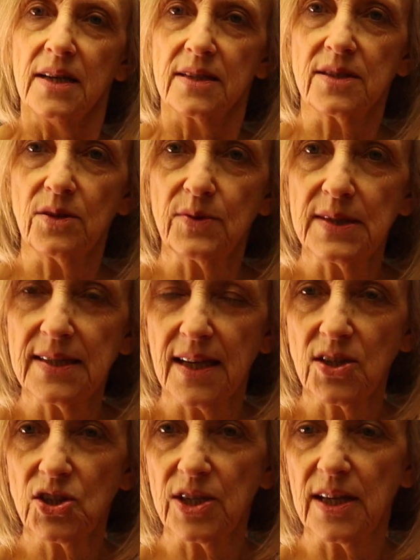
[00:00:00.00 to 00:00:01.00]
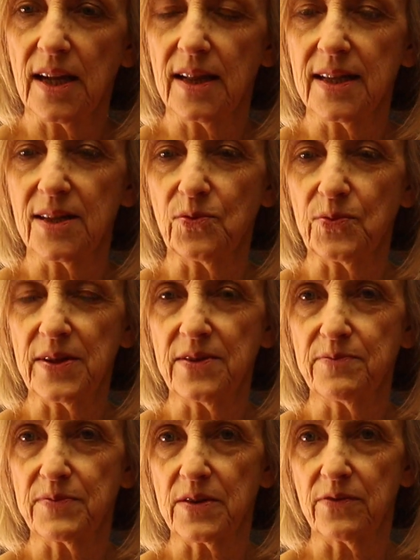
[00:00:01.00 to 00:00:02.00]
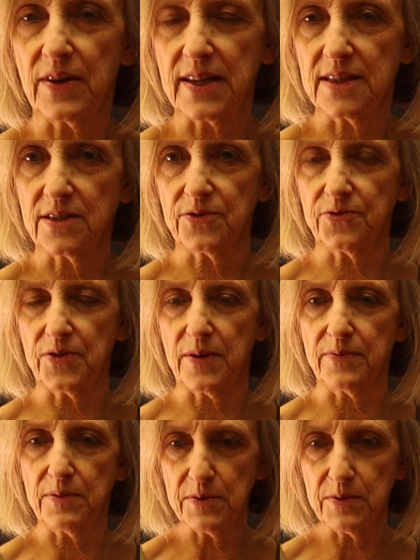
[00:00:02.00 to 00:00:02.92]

So it's actually a little rhythm device from the